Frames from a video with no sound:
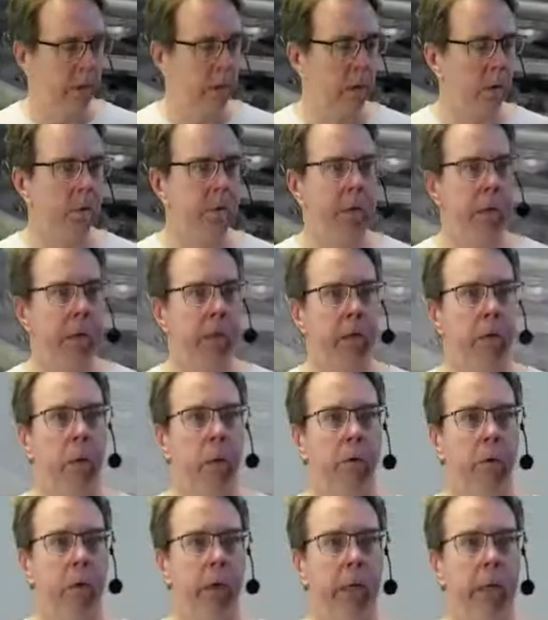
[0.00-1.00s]
If I go back
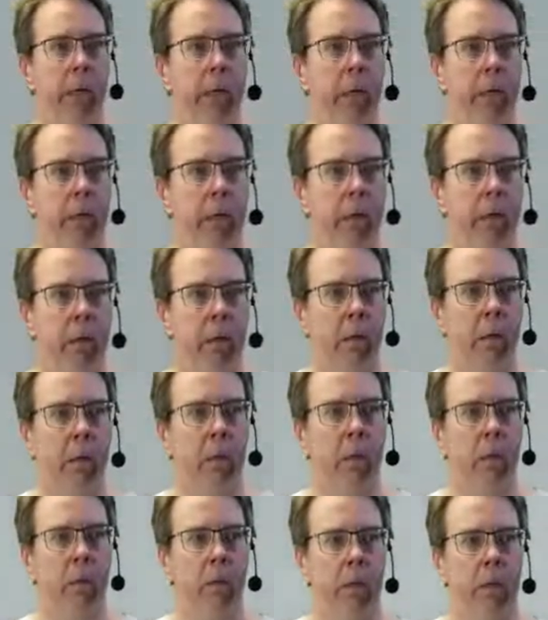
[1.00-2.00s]
to overhead,
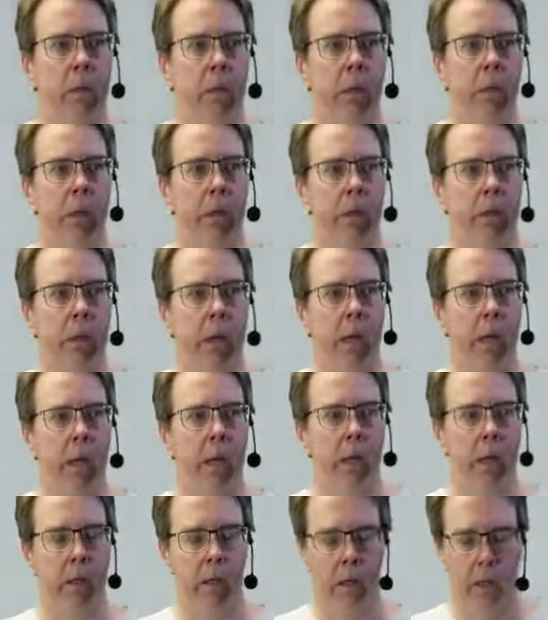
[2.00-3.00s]
we'll show this
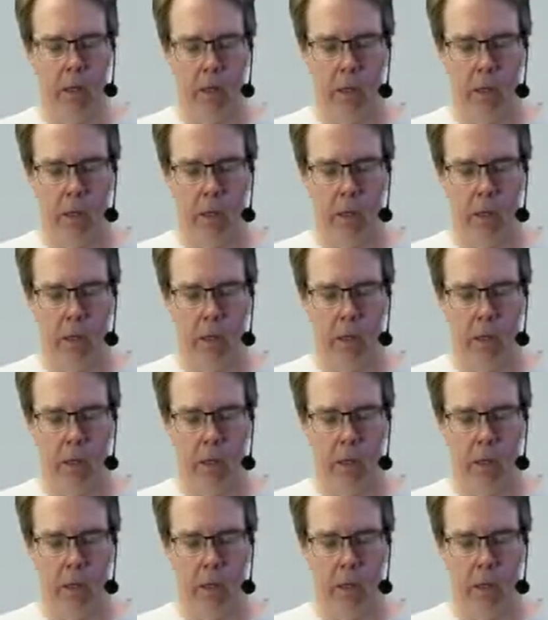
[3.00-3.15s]
kind.